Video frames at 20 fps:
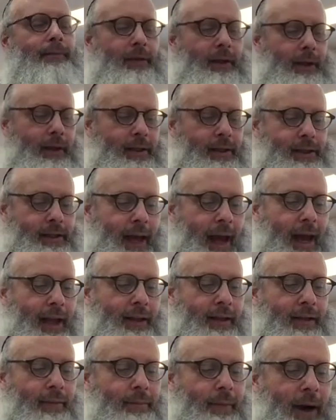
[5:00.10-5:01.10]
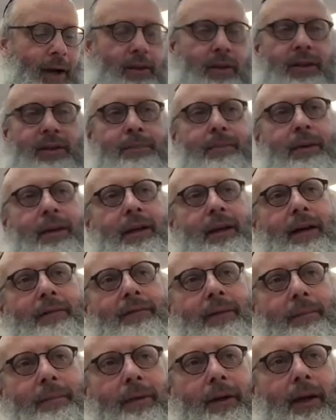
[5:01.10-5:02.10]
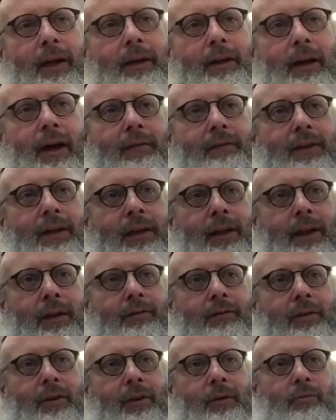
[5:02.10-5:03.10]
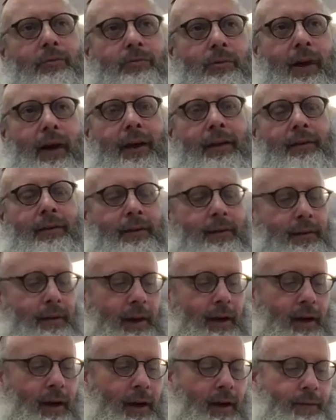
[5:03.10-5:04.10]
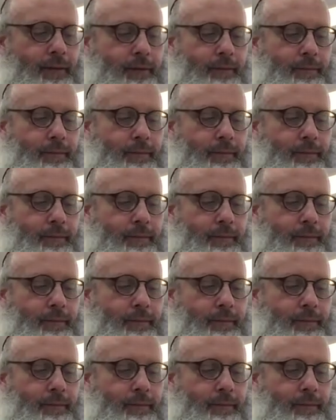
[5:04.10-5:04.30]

is saddened by the spilling of the blood of the evil when they are